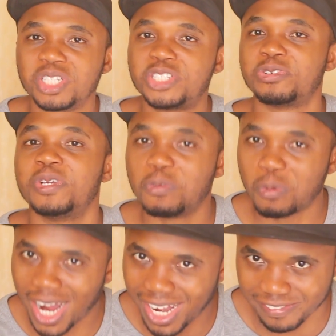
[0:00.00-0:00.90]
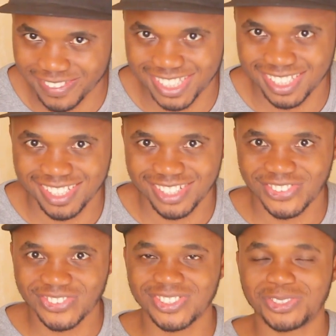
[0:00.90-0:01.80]
three wives
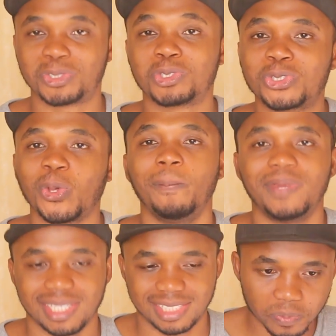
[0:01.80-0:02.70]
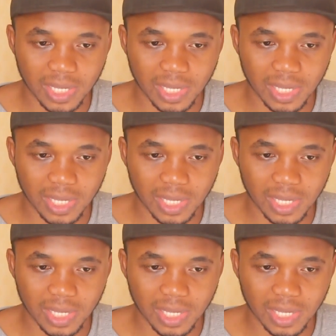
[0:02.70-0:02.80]
to stop this.